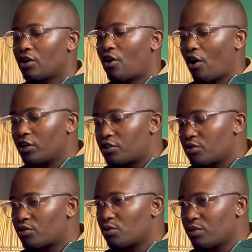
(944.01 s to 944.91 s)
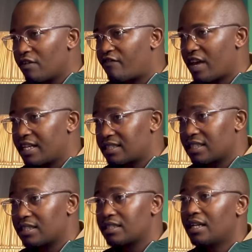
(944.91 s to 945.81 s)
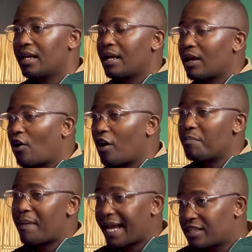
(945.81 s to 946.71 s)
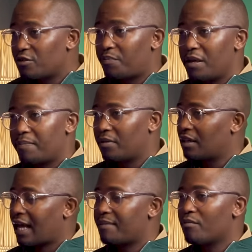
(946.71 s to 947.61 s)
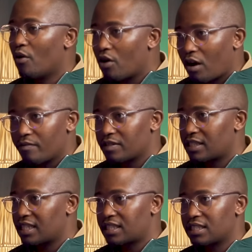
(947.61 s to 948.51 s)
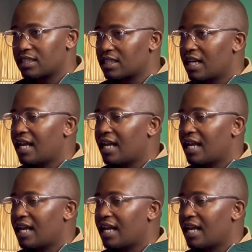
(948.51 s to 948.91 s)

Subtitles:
gone through the phases, gone back to people, had more conversations